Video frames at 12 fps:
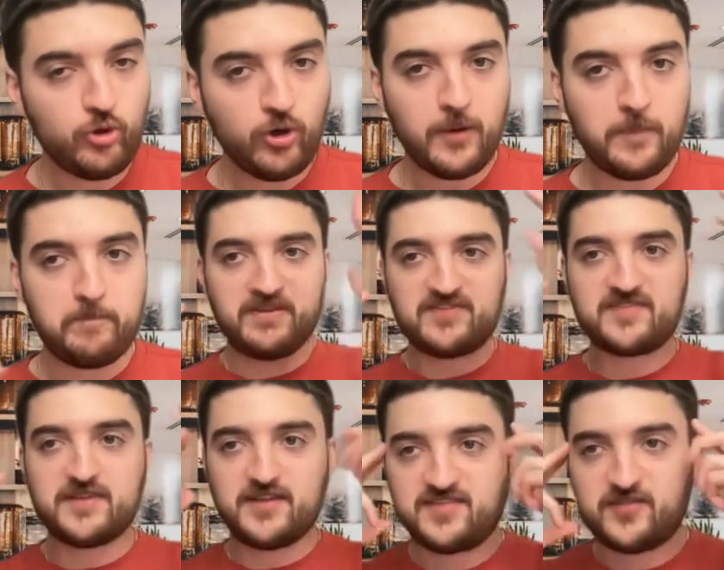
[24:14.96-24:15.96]
If you're a
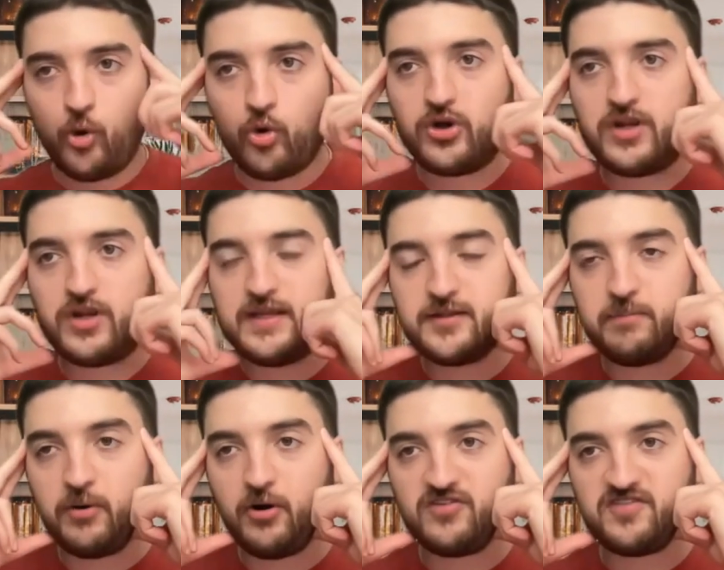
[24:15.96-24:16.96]
business
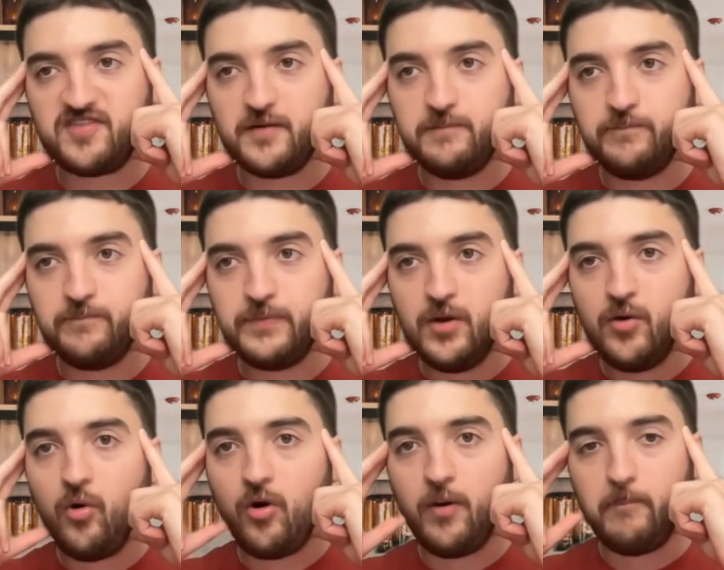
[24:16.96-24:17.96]
oriented person
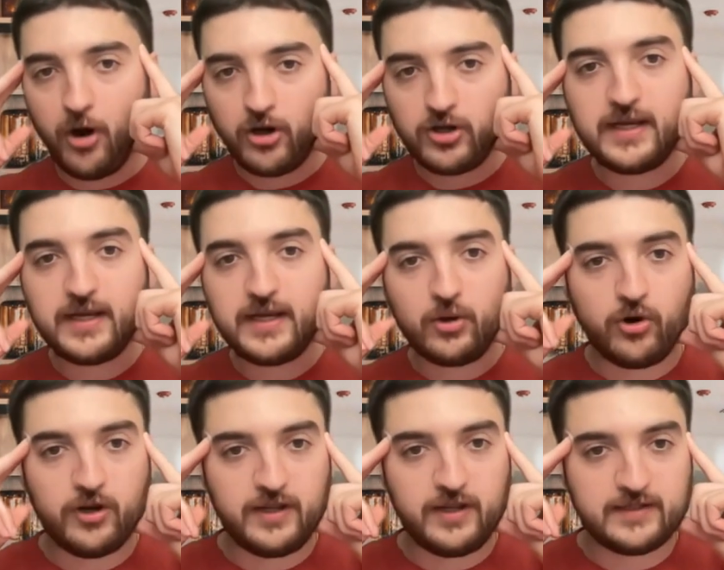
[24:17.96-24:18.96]
or a
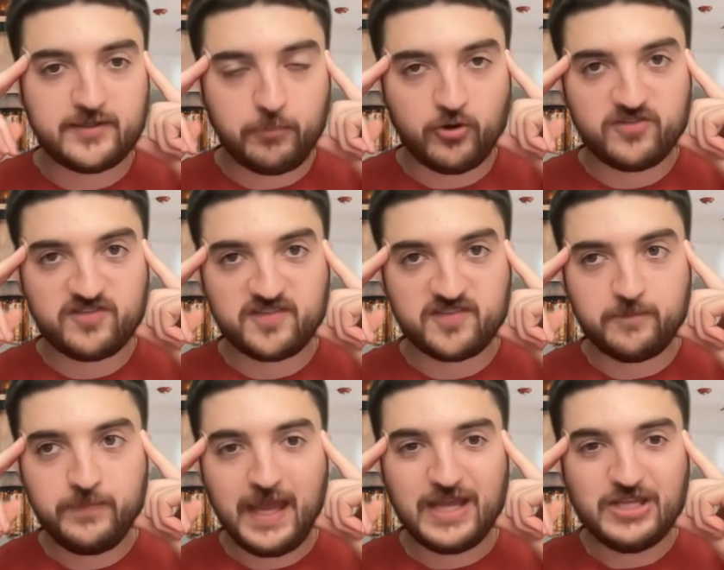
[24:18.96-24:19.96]
marketing oriented
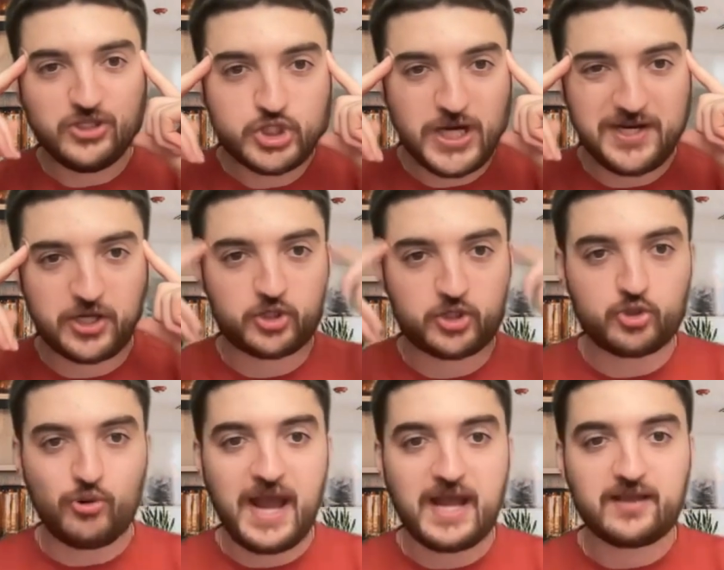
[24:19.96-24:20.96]
person and you're trying to
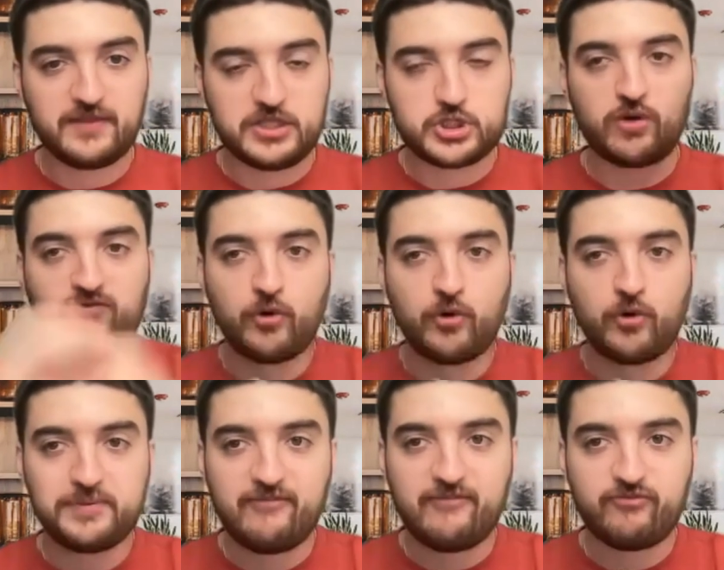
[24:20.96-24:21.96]
crack these short
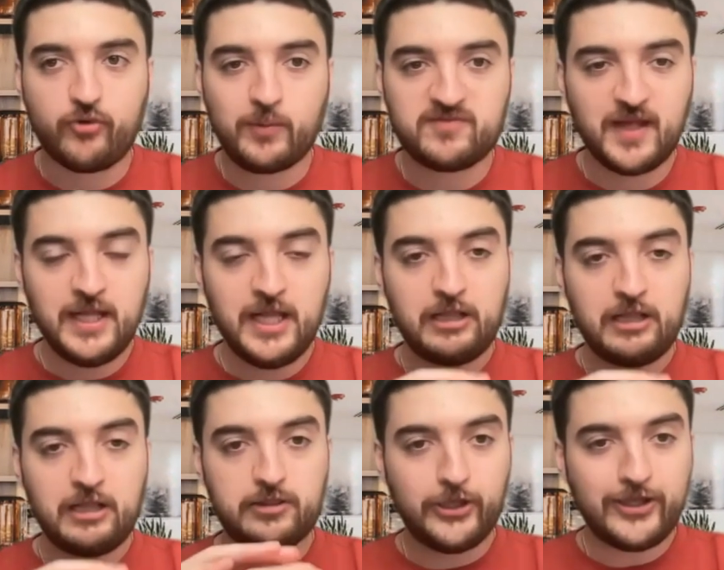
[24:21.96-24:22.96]
form platforms,
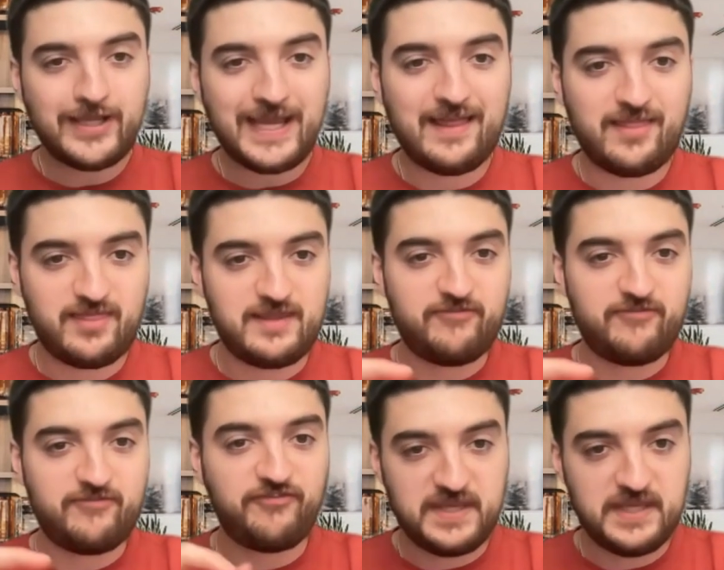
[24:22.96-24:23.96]
look at the
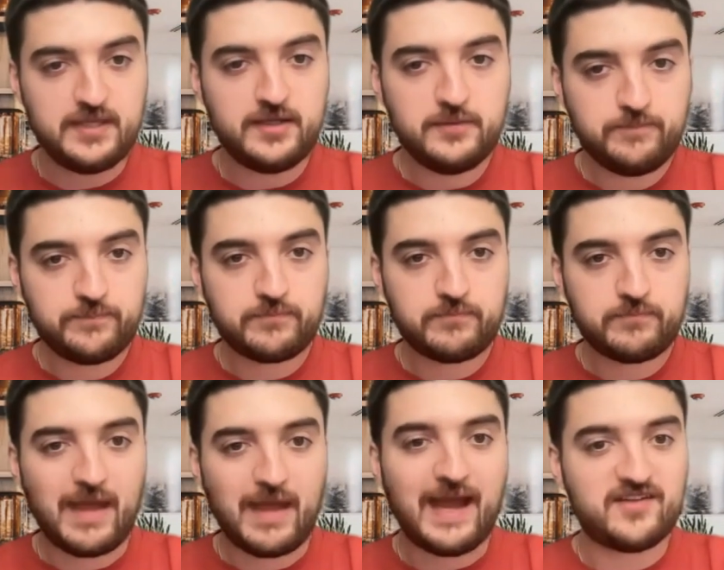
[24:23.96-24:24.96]
feed
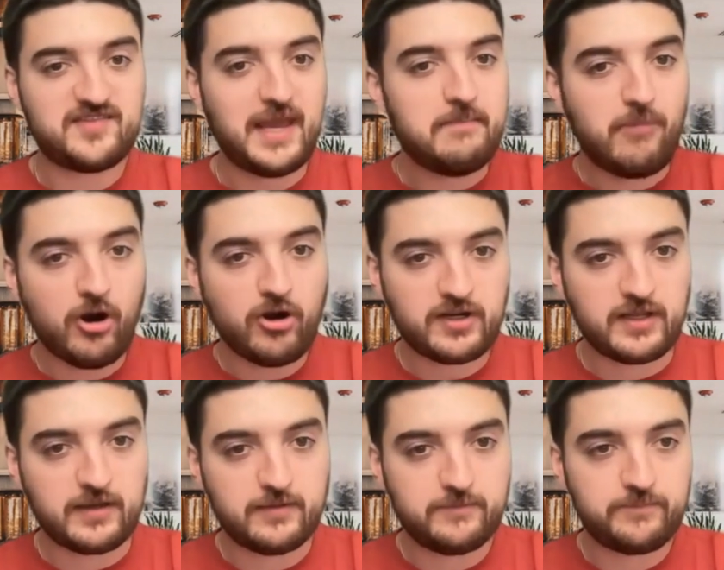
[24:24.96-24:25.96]
as a
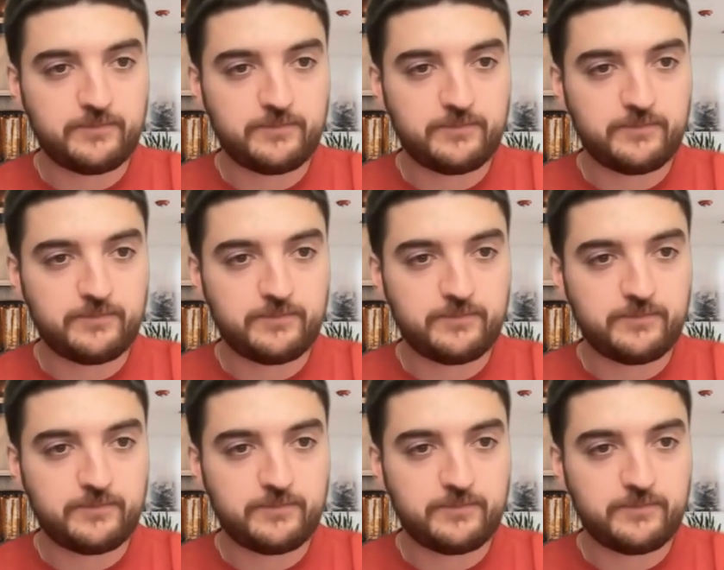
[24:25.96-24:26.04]
market